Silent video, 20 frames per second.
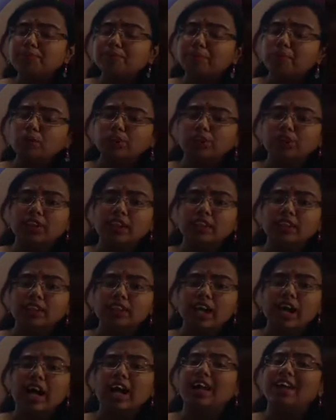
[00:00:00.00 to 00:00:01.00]
portions
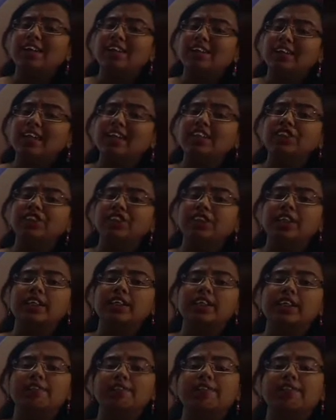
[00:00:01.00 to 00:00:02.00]
are rich in
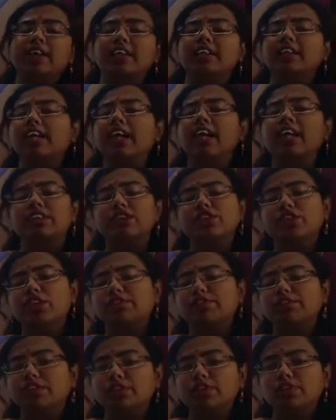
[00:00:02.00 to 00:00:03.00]
different kinds
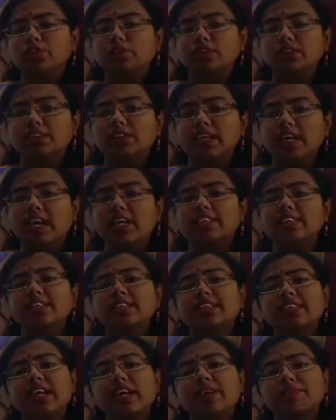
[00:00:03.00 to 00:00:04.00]
of resource and
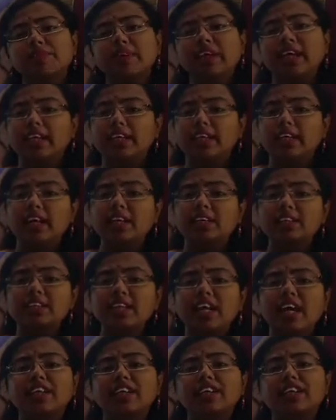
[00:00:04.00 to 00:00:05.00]
some areas
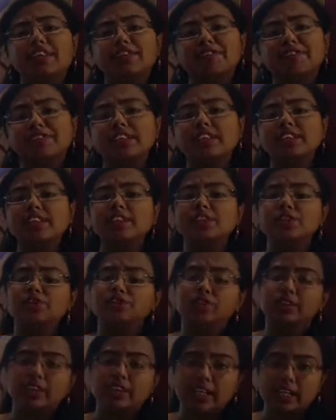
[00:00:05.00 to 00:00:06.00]
are deficit
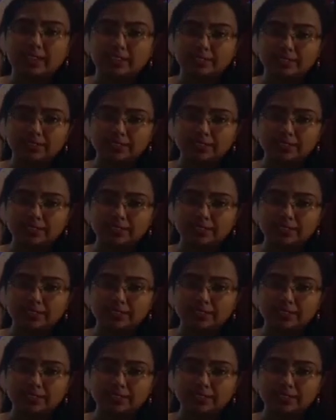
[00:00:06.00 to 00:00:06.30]
with that.